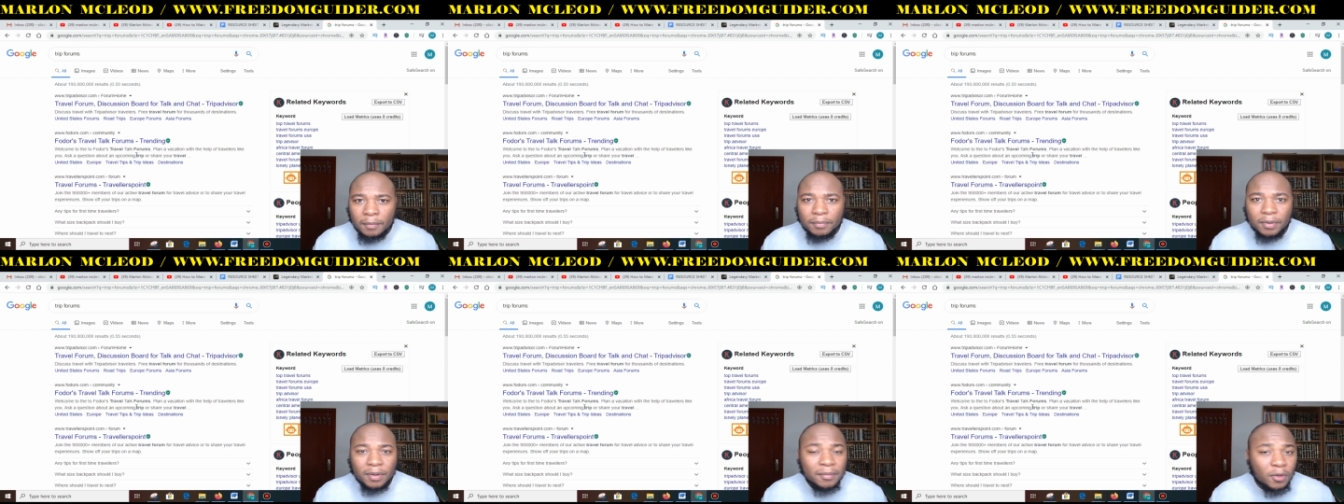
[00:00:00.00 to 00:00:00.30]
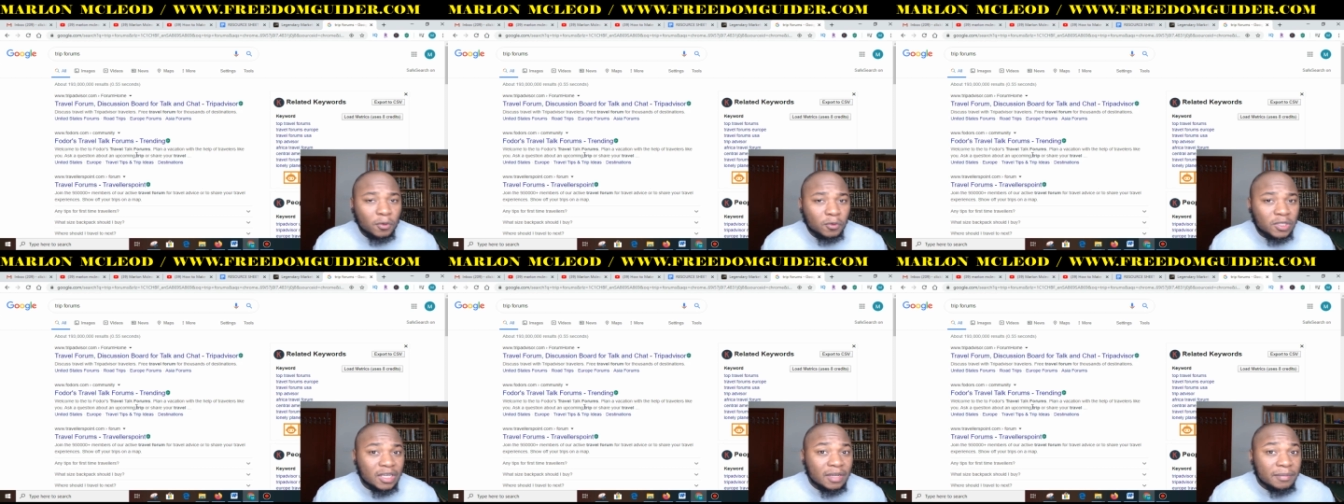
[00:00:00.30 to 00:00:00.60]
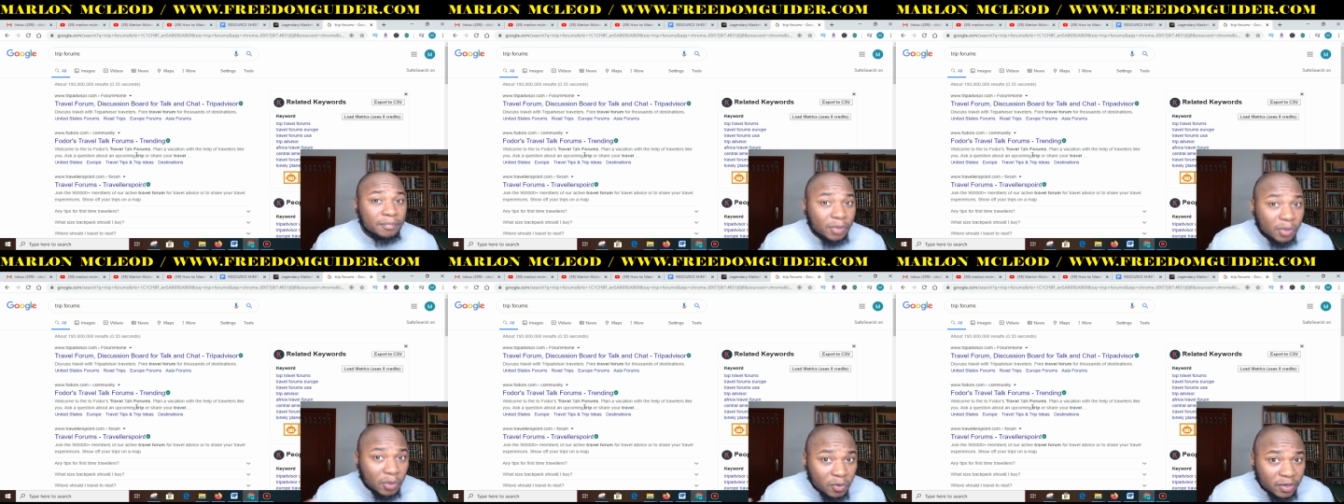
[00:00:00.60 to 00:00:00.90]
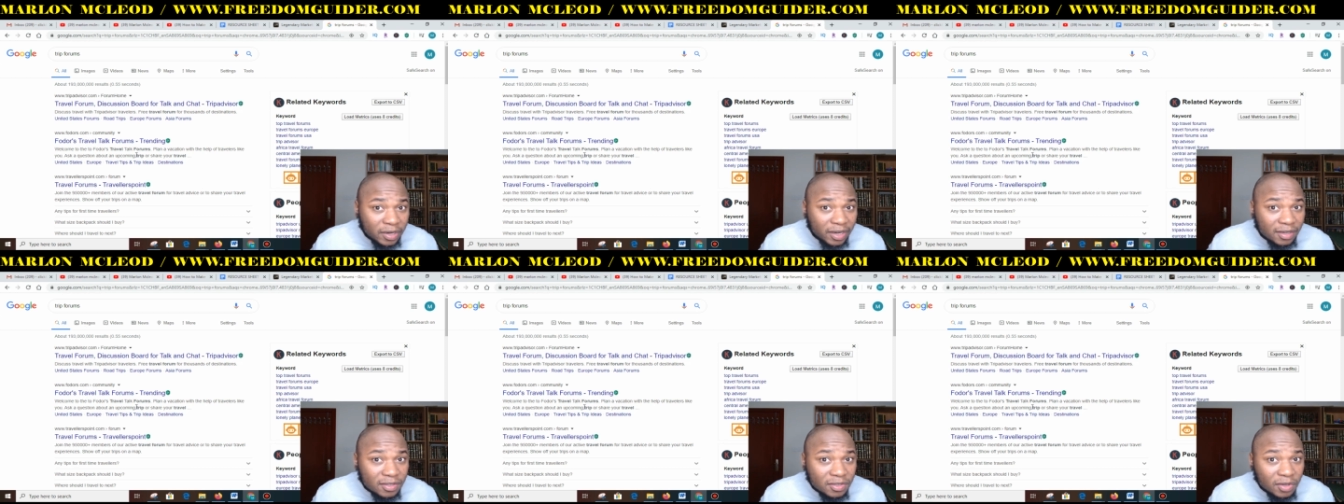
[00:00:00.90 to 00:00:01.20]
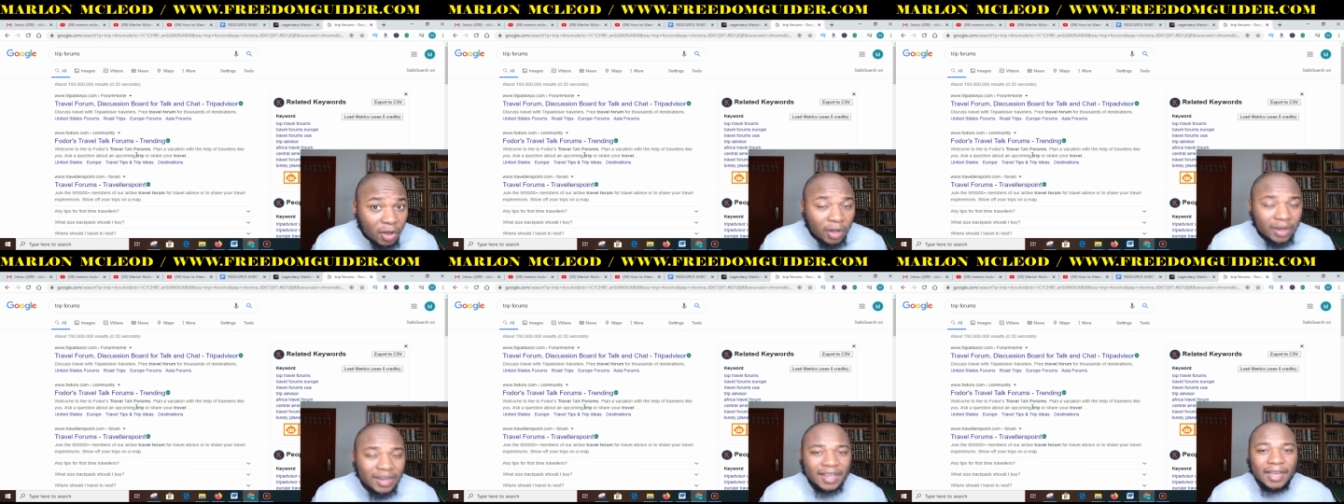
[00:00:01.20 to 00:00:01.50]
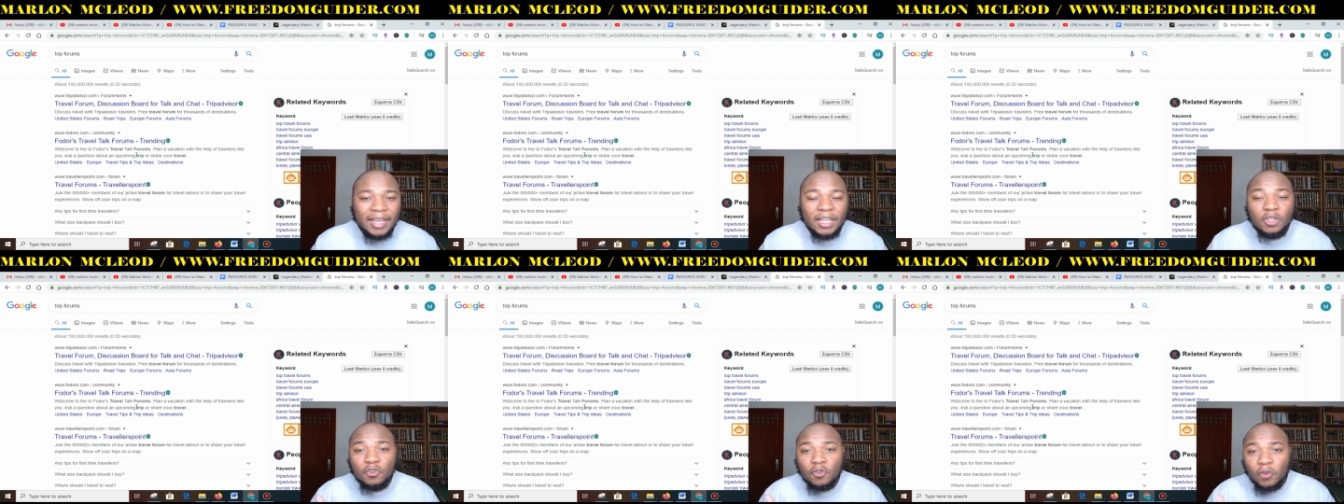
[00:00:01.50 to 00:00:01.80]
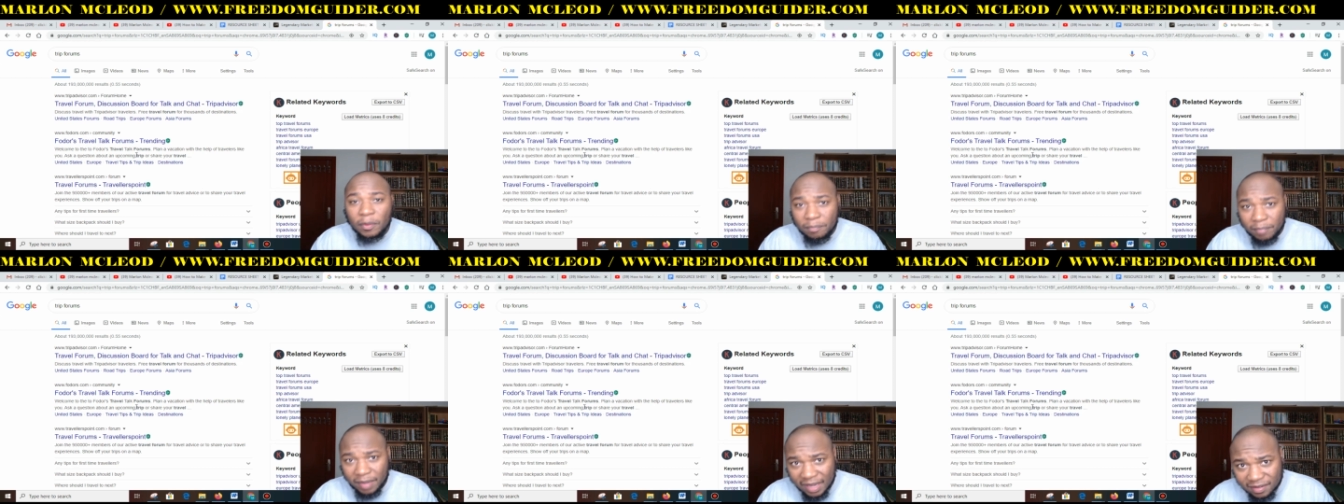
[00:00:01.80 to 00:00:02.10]
promoting products on a
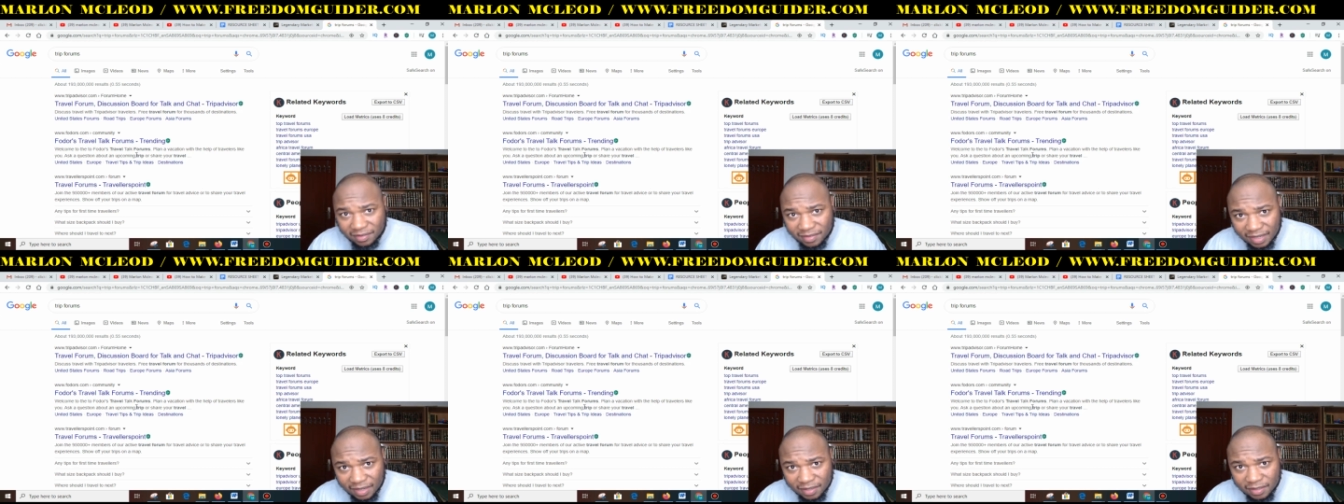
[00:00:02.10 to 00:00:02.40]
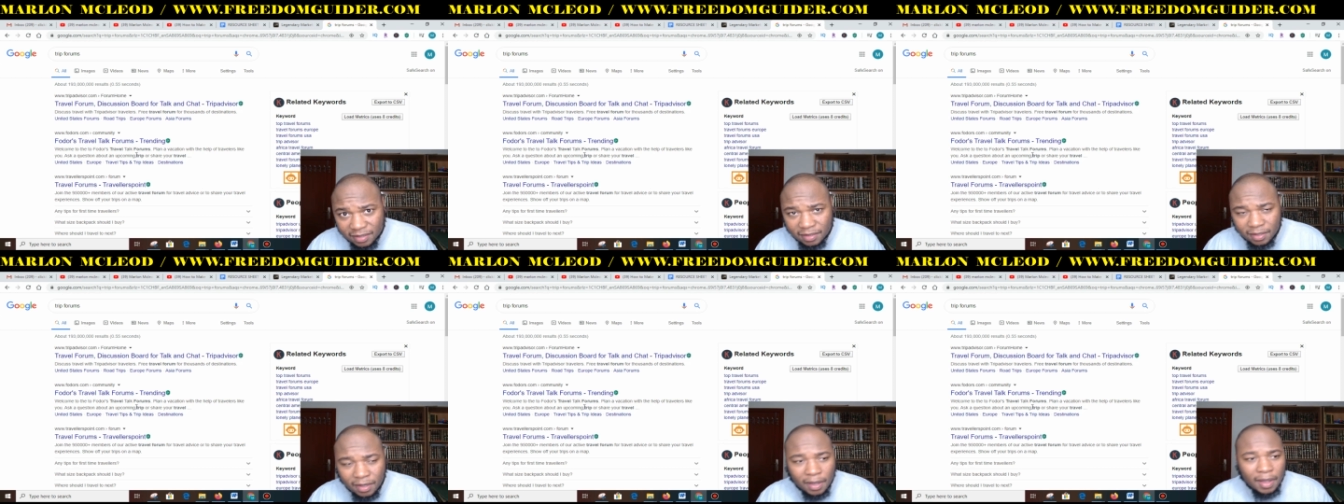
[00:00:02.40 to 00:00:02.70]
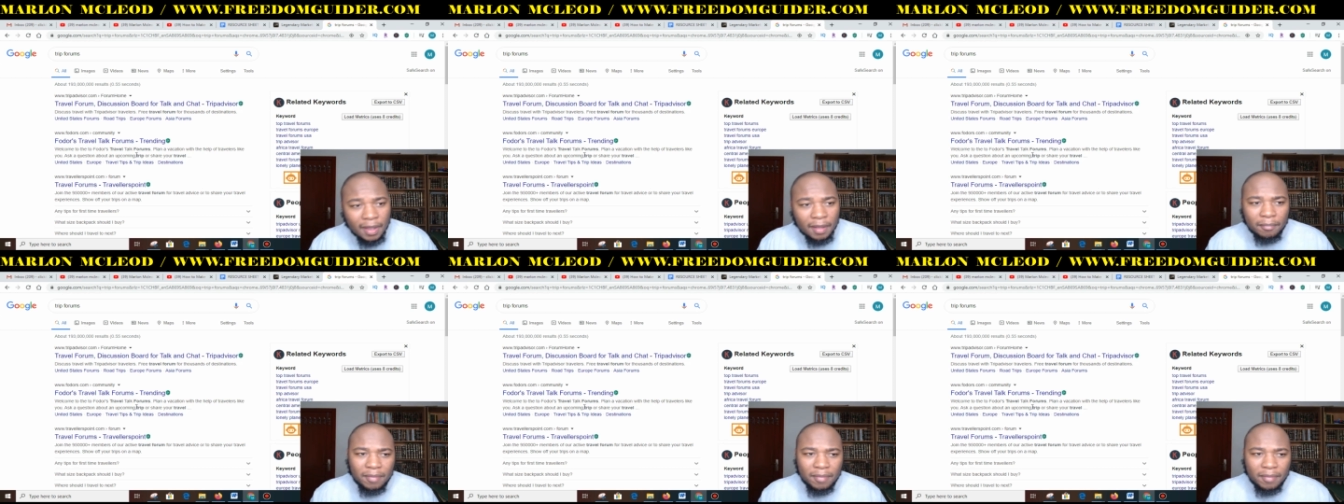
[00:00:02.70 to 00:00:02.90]
trip basis,